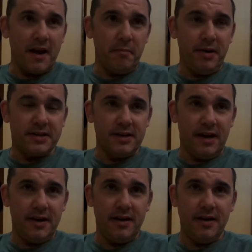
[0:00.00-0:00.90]
But
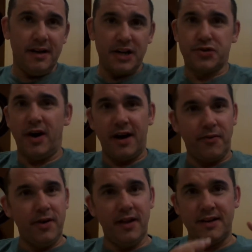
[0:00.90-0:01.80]
uh, I try to
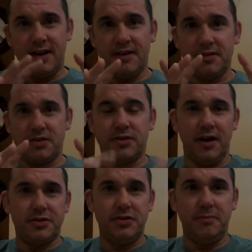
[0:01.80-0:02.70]
really not
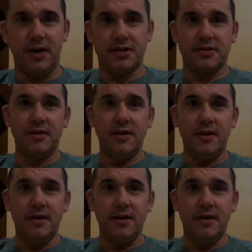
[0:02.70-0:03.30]
talk too much